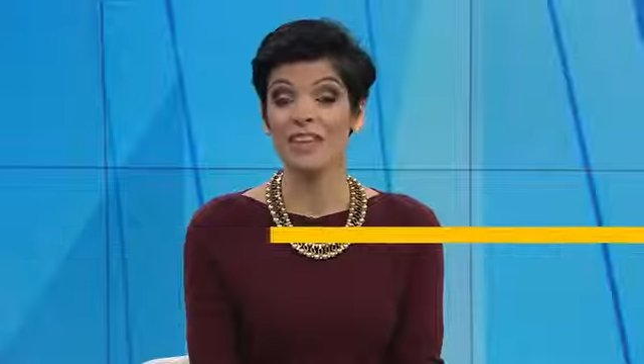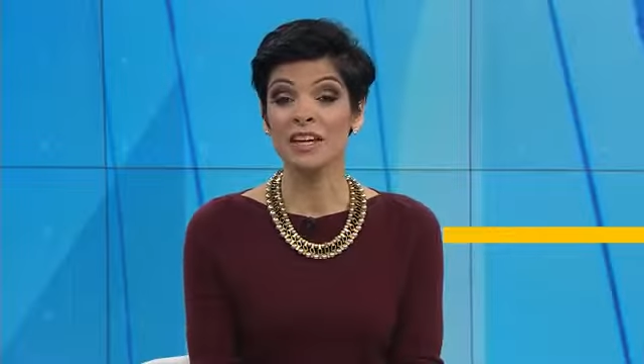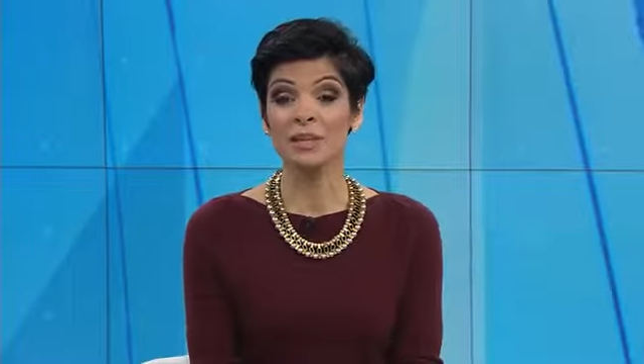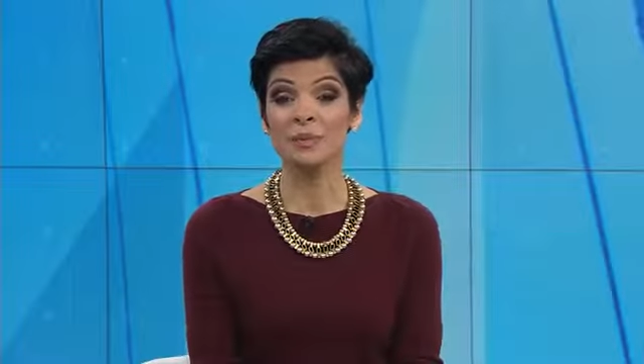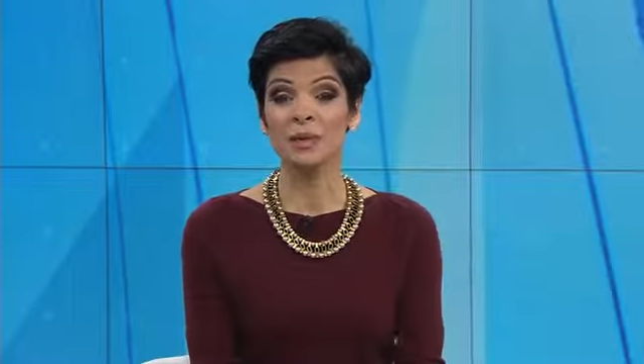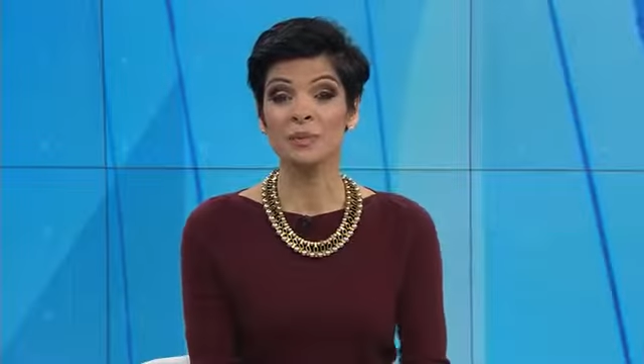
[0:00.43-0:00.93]
The
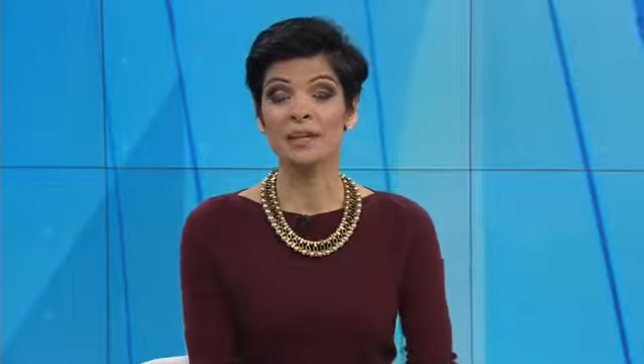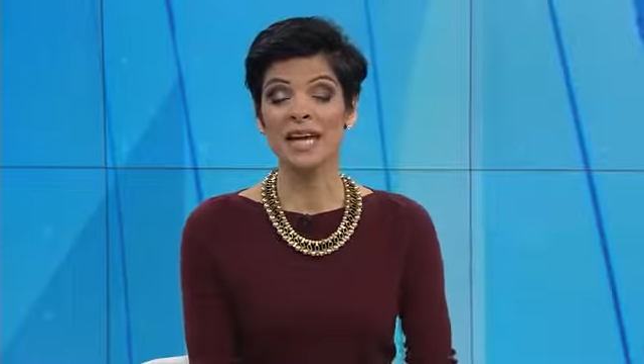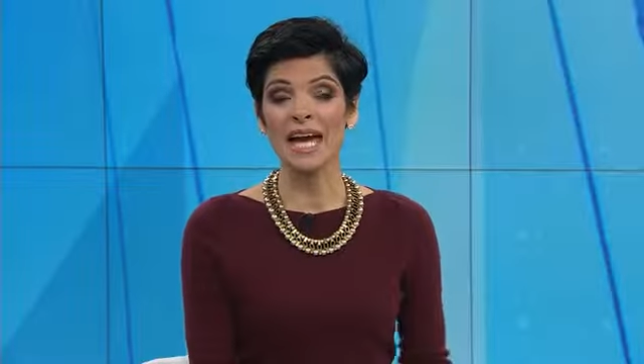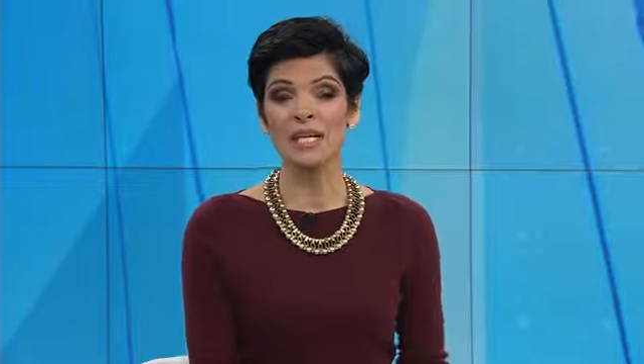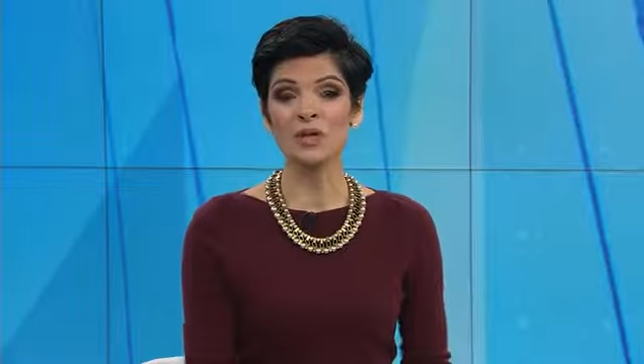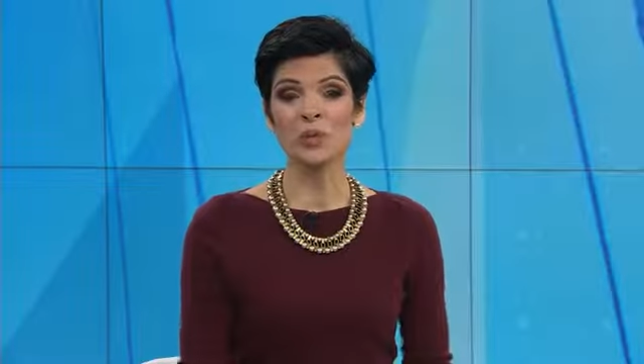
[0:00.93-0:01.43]
NDP
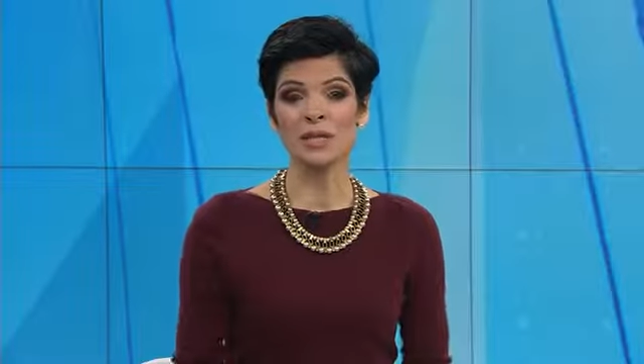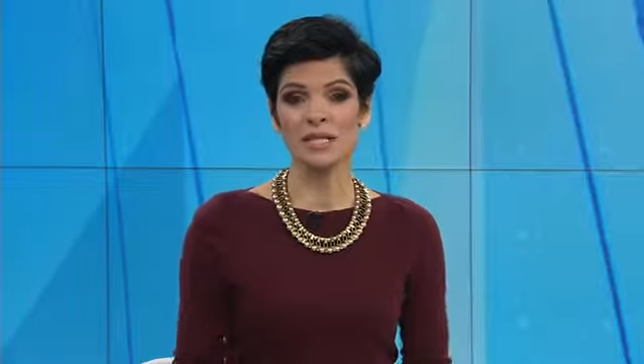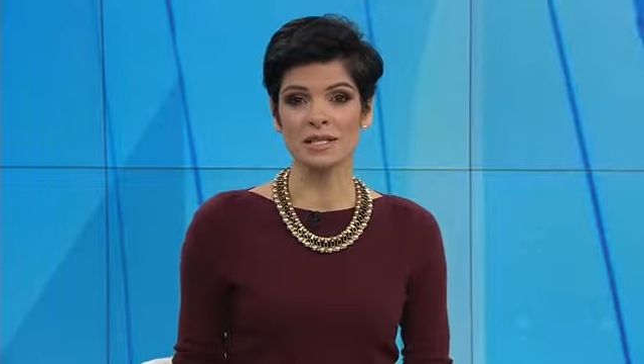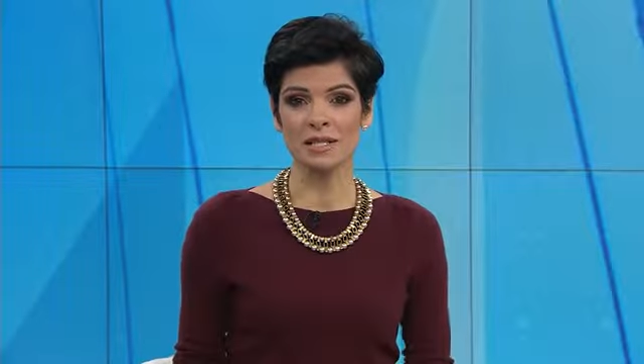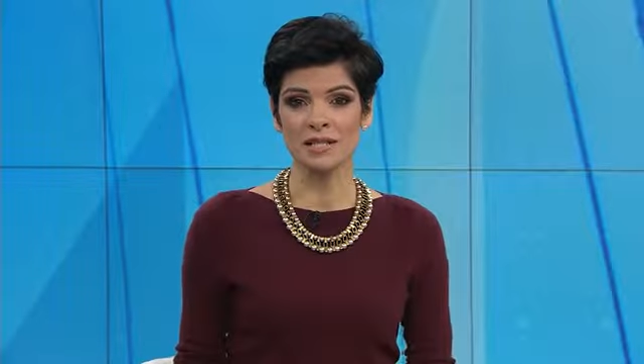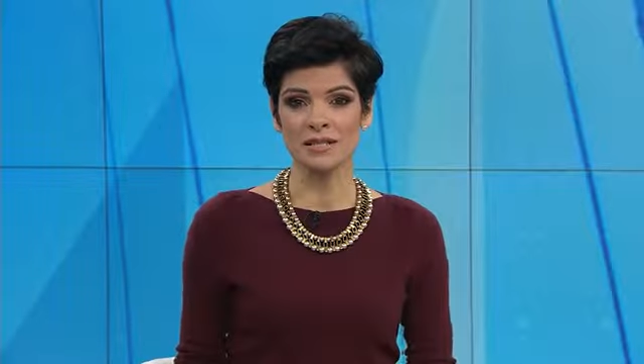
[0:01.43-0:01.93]
began
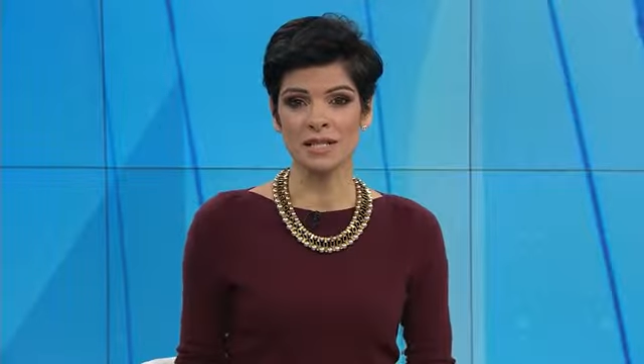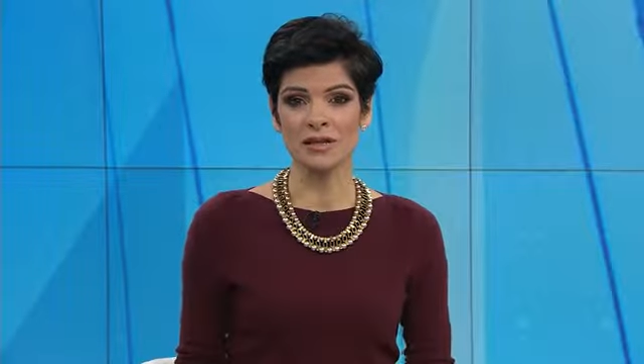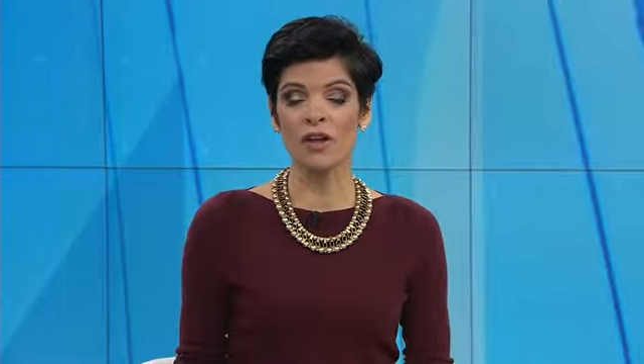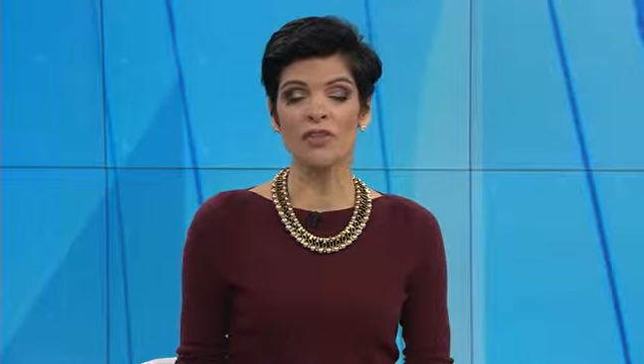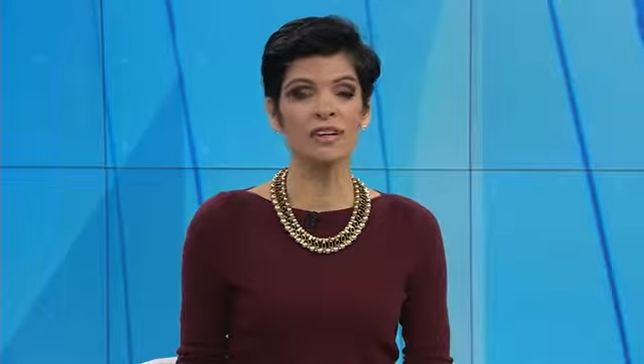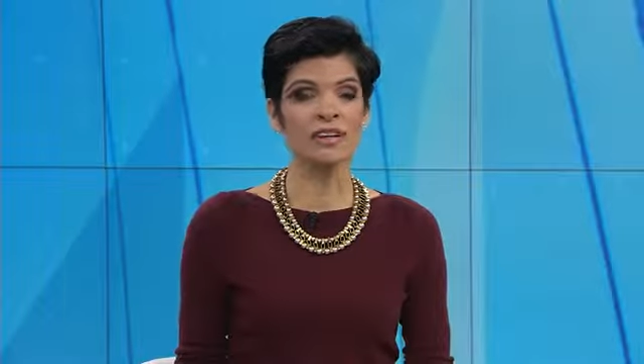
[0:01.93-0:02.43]

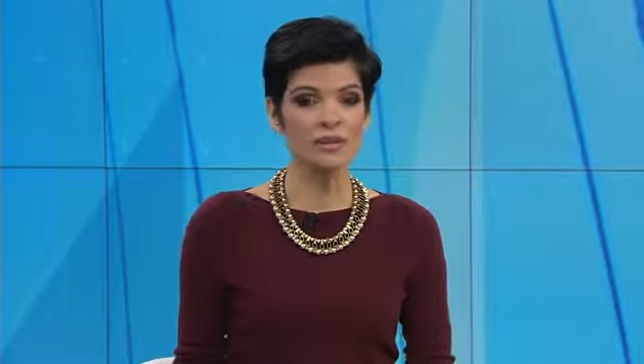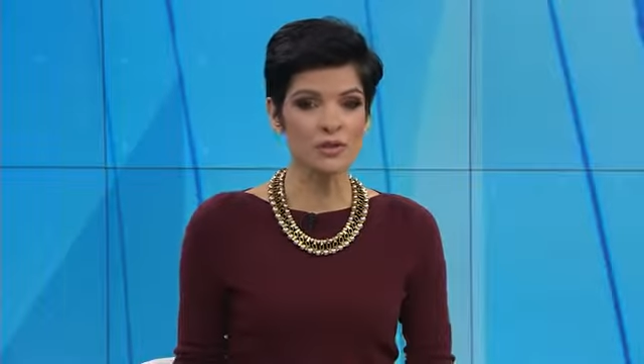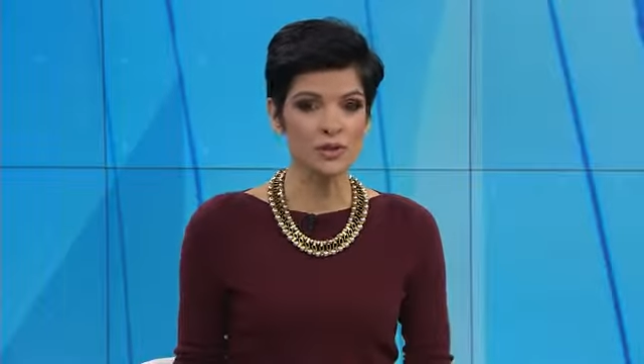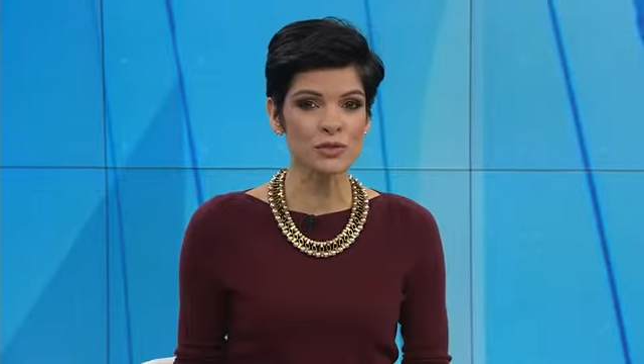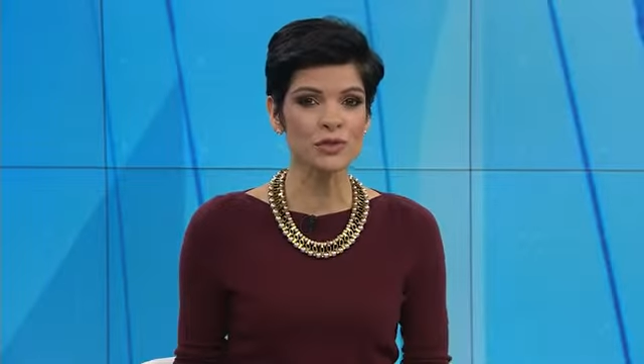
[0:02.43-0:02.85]
2016 on the heels